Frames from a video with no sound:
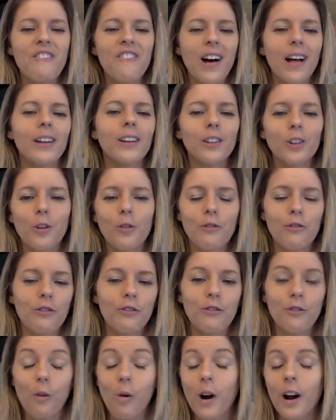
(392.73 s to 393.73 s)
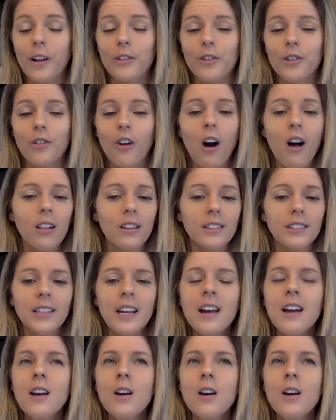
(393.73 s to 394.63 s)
valued at over $400.